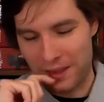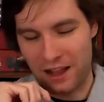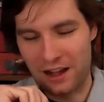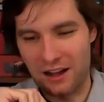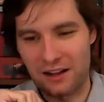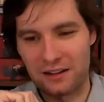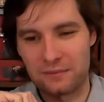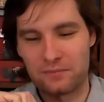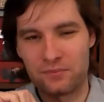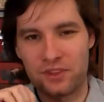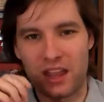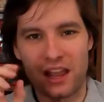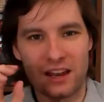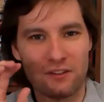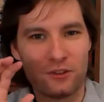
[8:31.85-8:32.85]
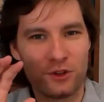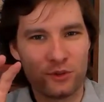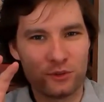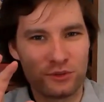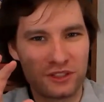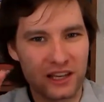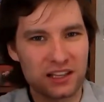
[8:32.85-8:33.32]
And if
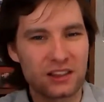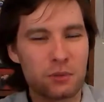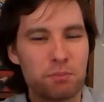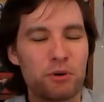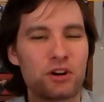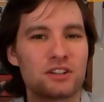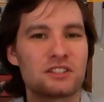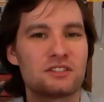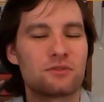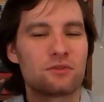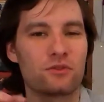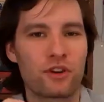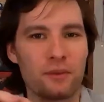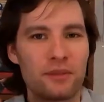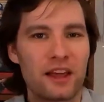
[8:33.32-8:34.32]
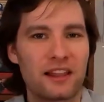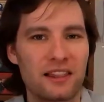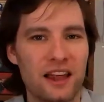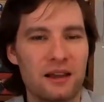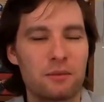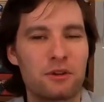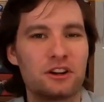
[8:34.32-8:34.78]
you get the books from that
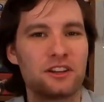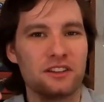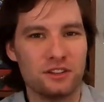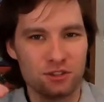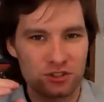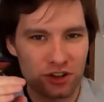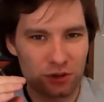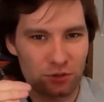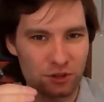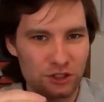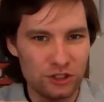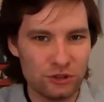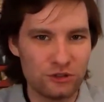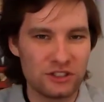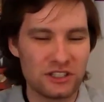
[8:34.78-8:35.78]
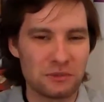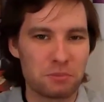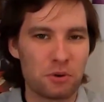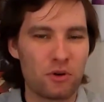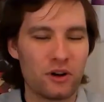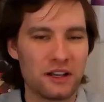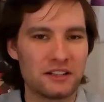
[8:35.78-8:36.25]
library, you start reducing
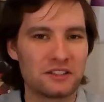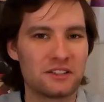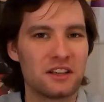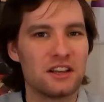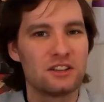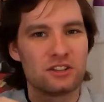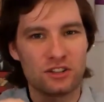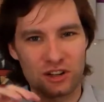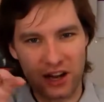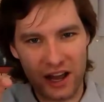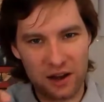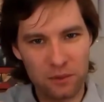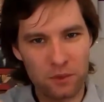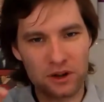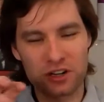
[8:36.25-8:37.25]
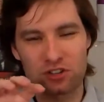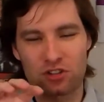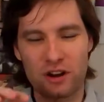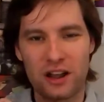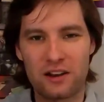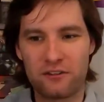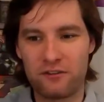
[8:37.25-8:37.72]
points. So you kind of want to
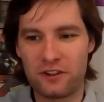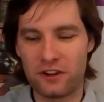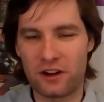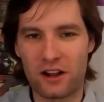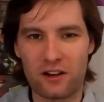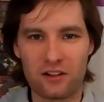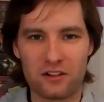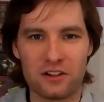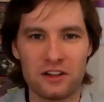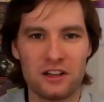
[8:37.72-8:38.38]
try to figure out,